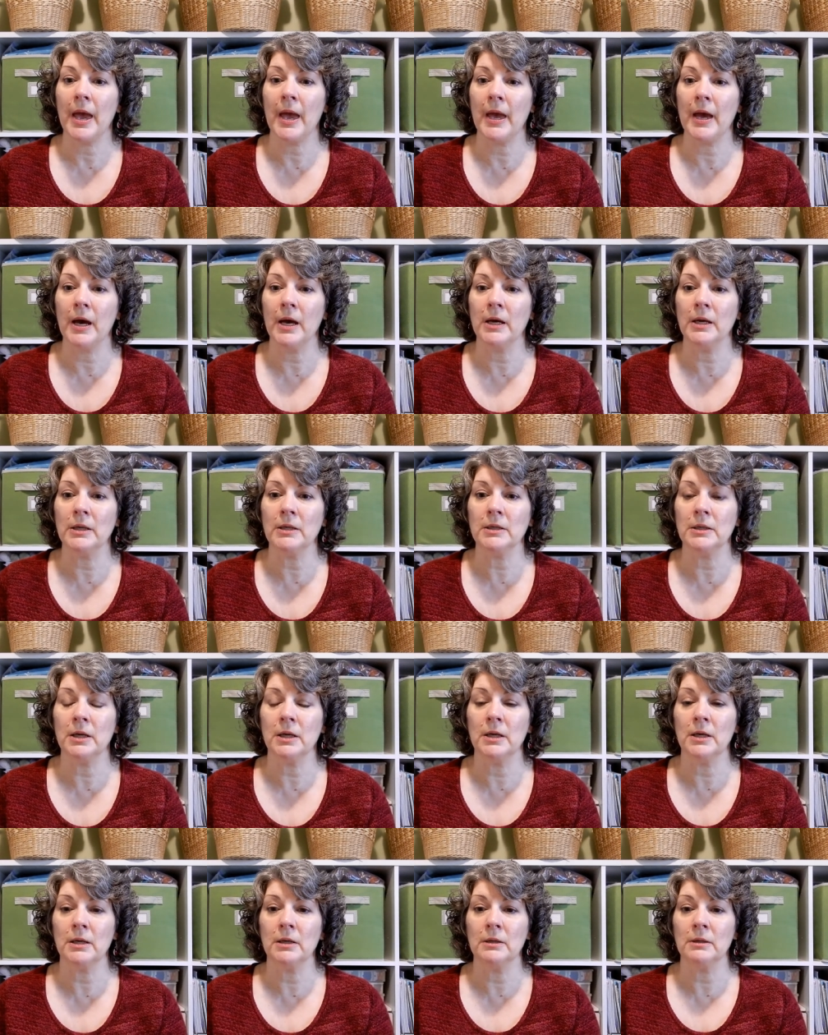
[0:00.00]

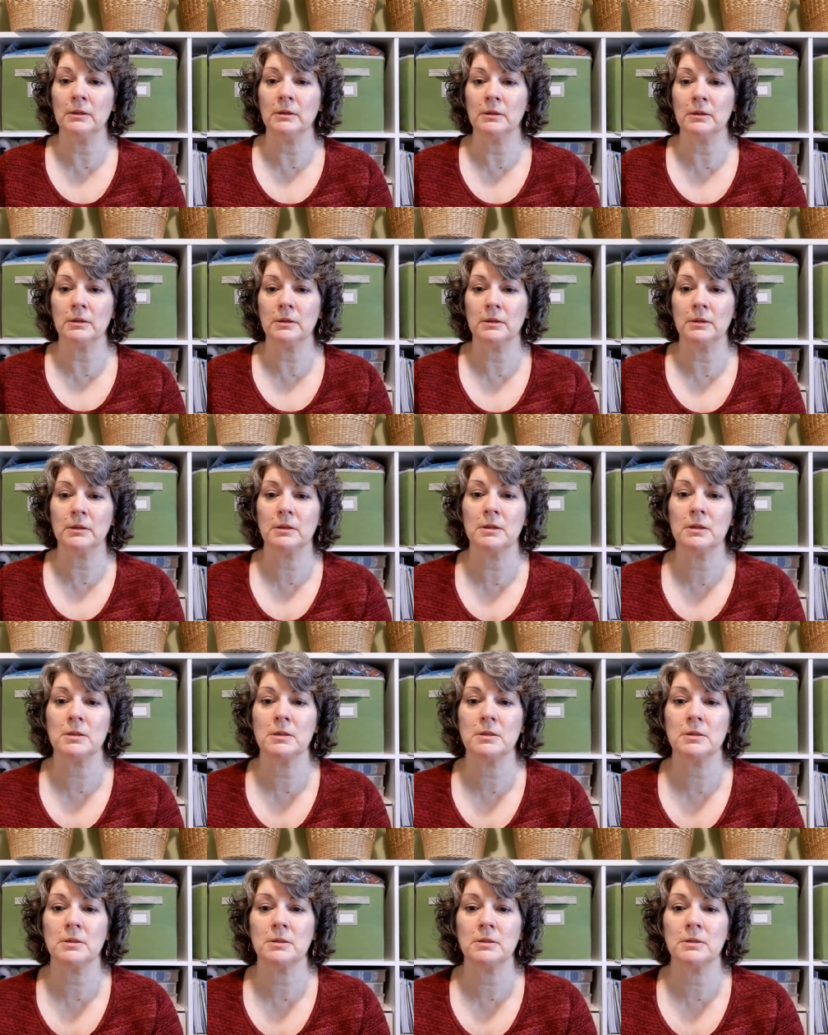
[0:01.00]
And
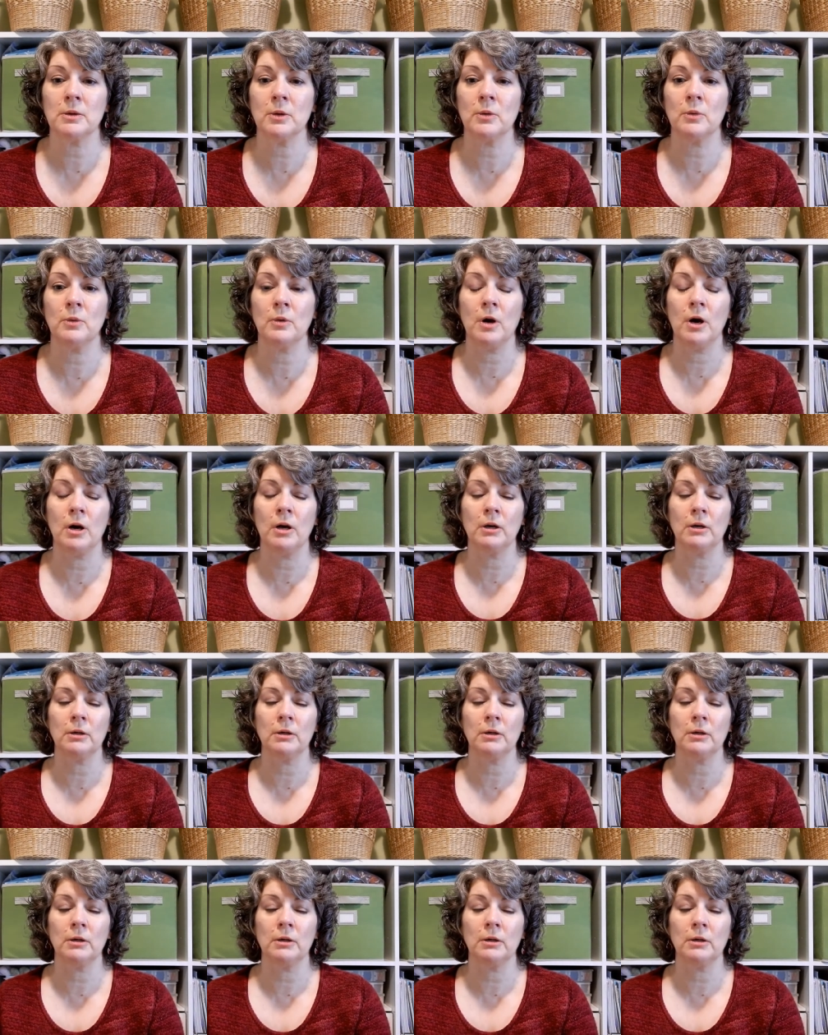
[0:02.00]
so